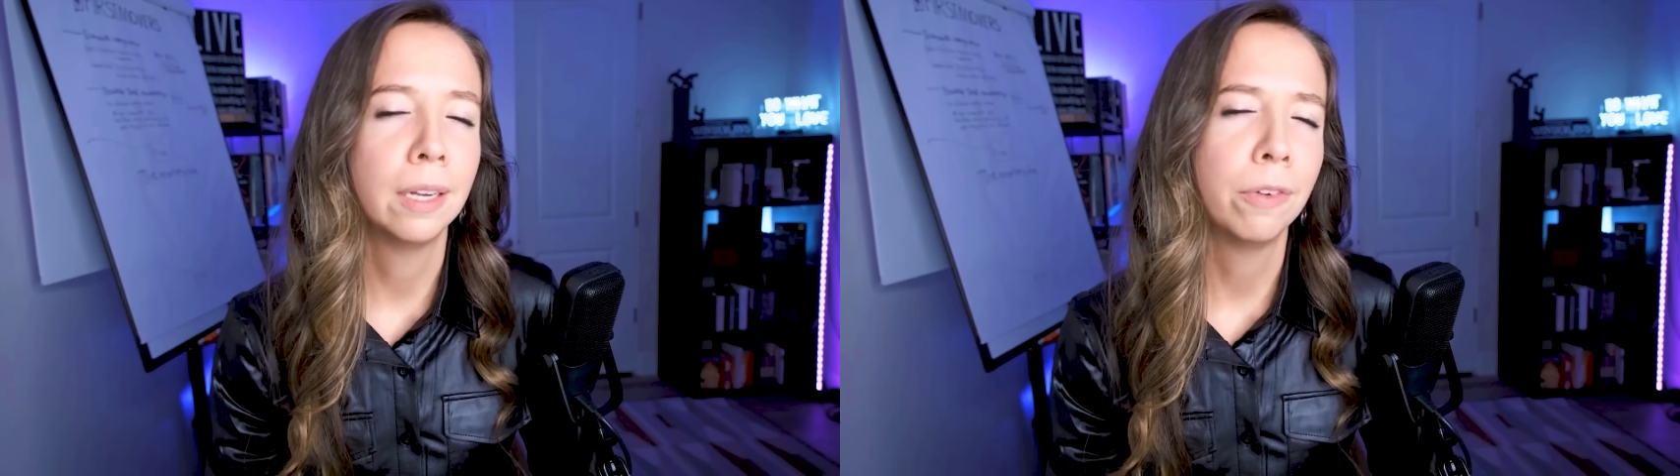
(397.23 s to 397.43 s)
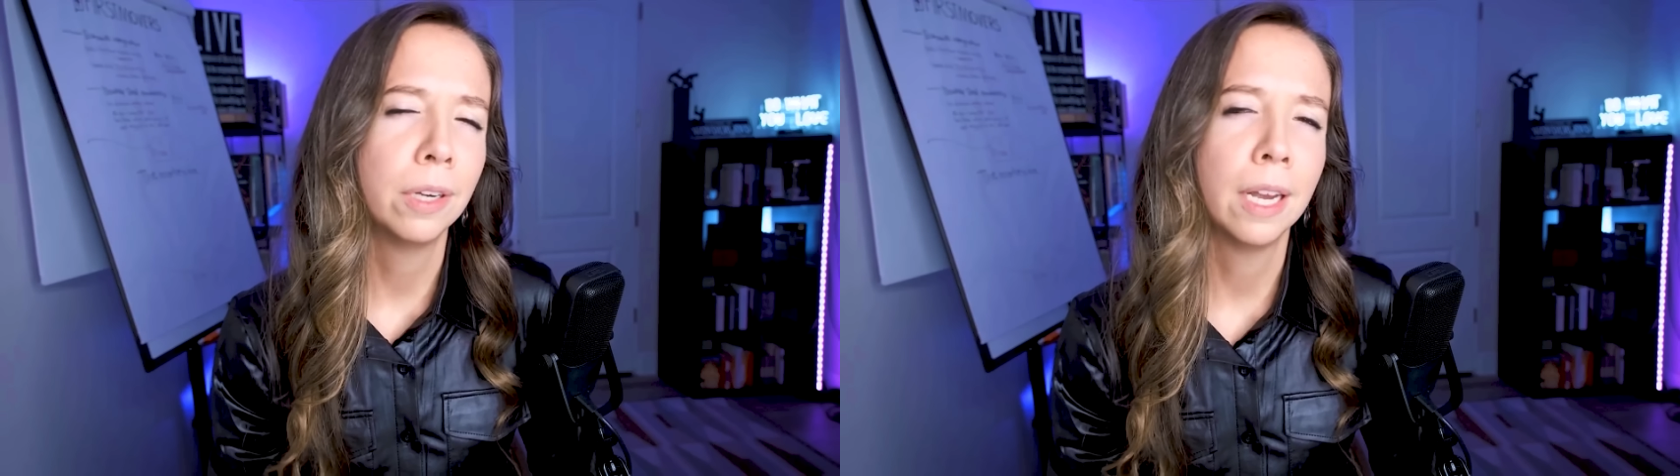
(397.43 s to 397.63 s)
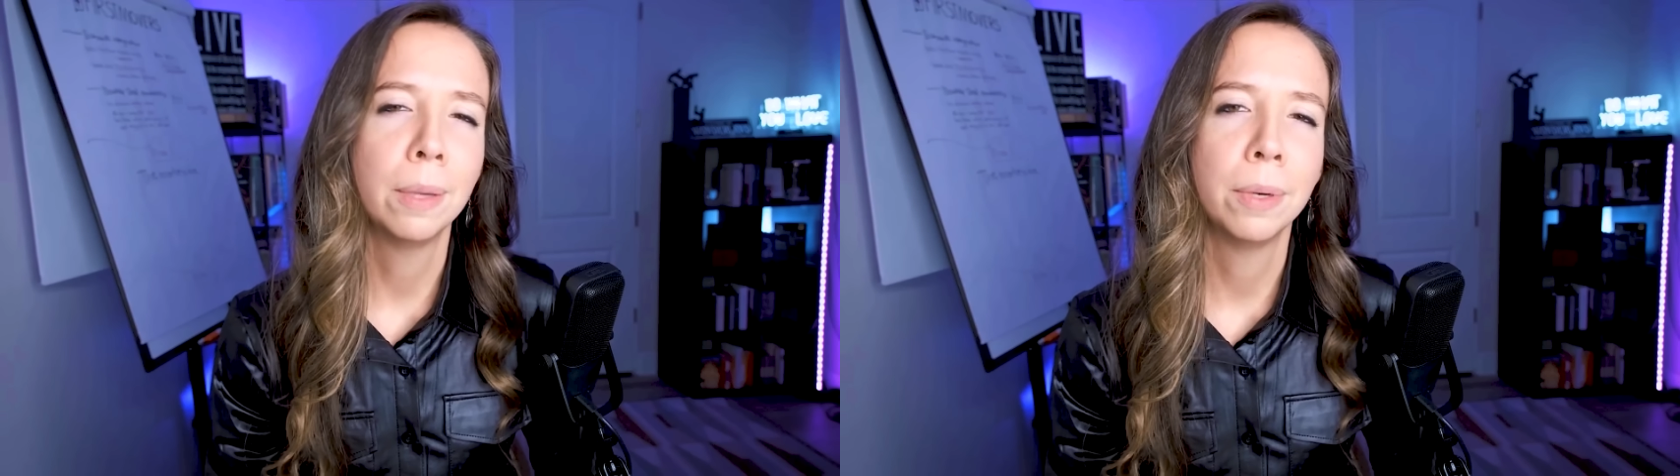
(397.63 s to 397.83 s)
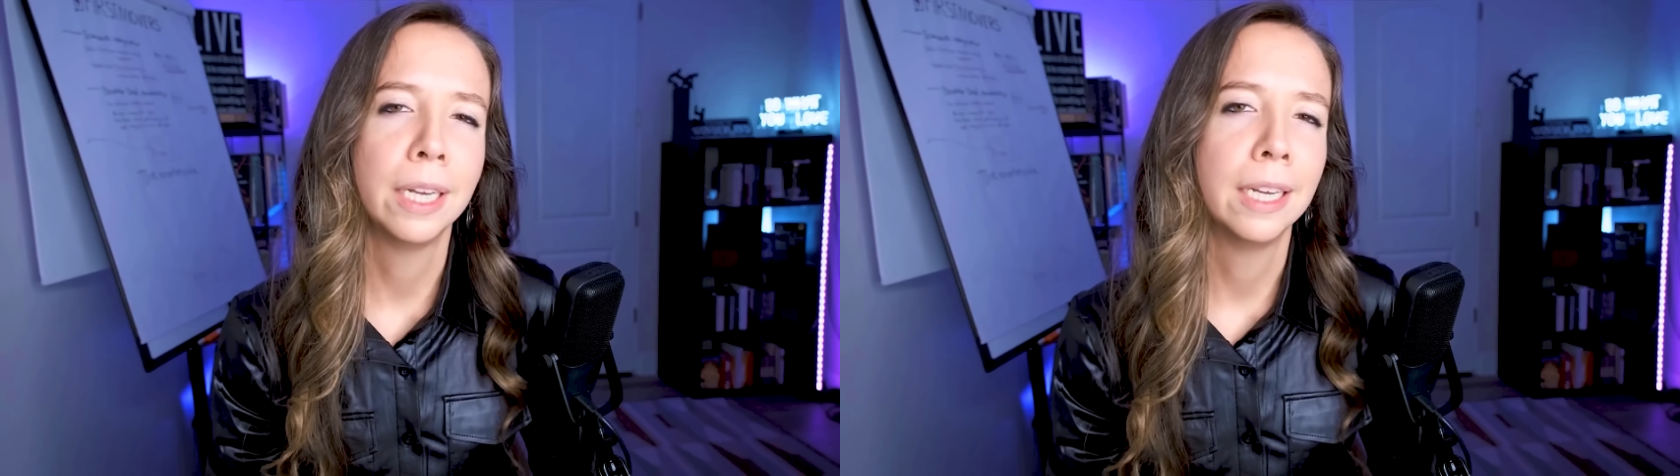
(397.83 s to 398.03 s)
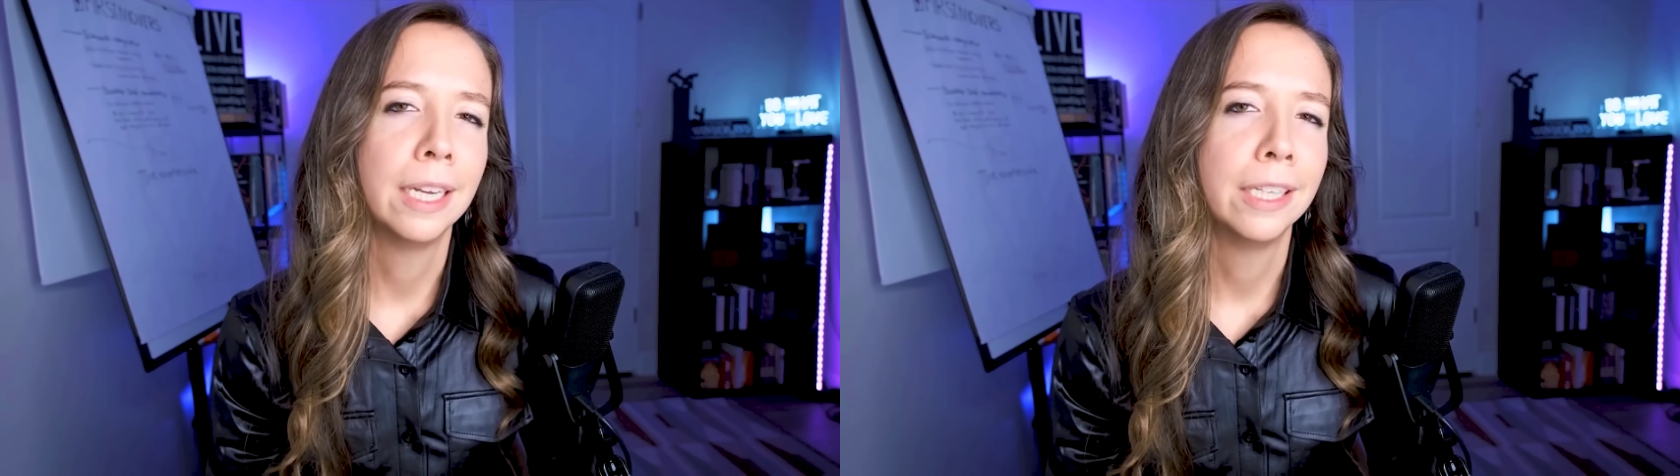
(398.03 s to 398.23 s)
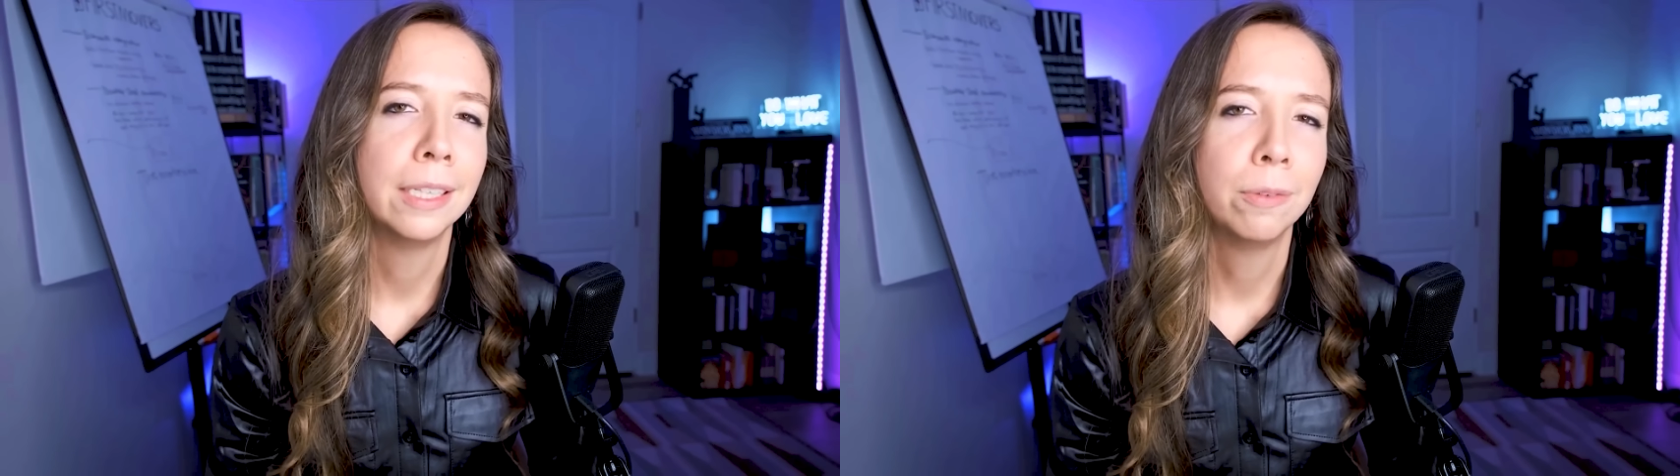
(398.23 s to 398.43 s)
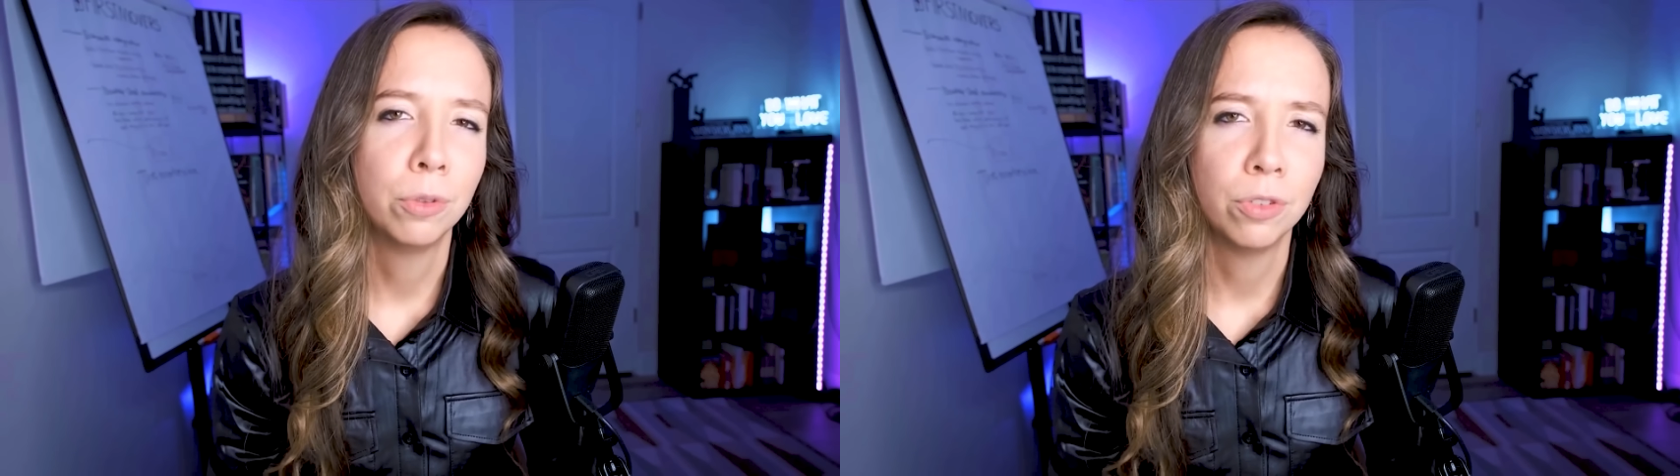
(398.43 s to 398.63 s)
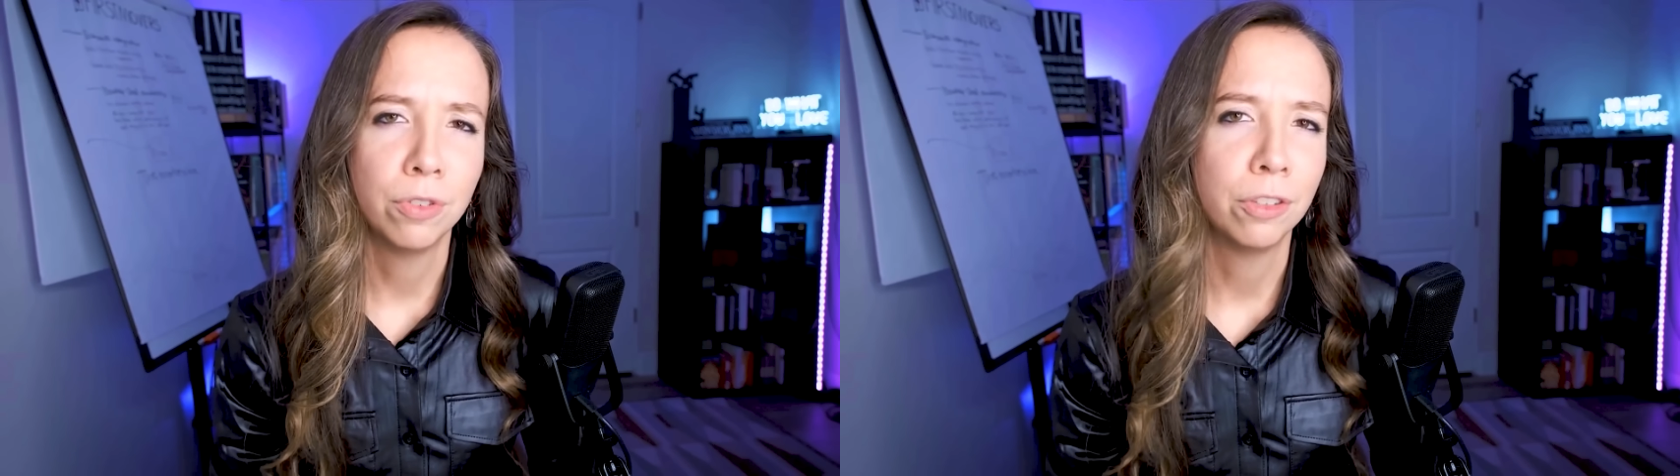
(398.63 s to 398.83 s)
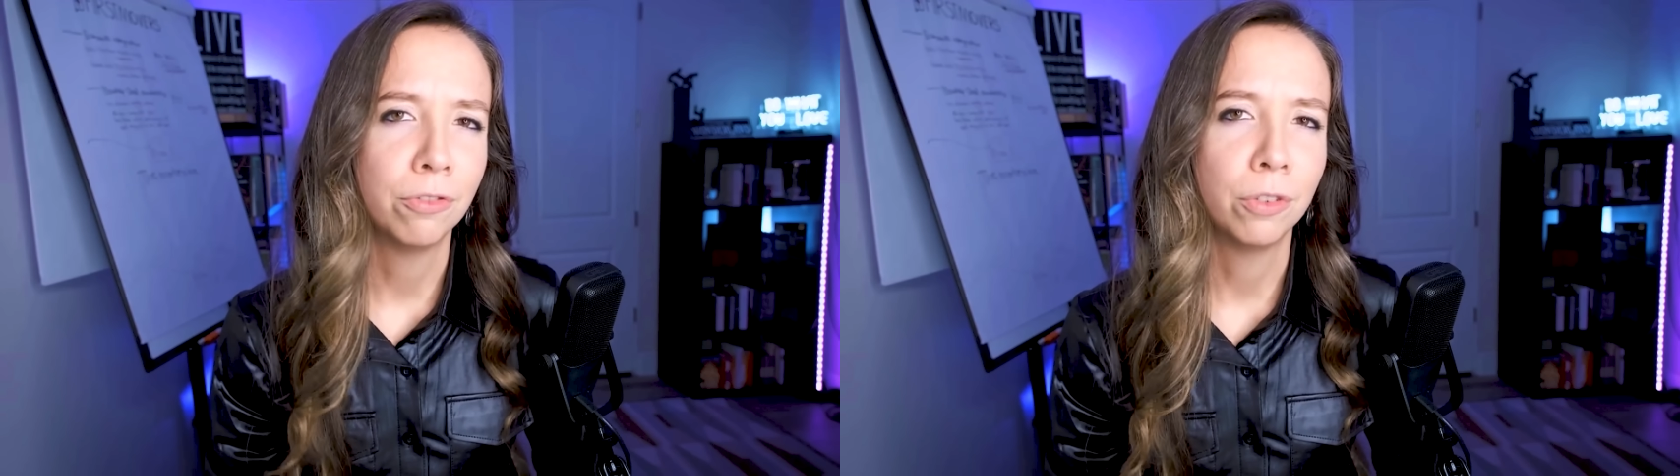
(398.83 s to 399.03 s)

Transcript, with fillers: If your company isn't moving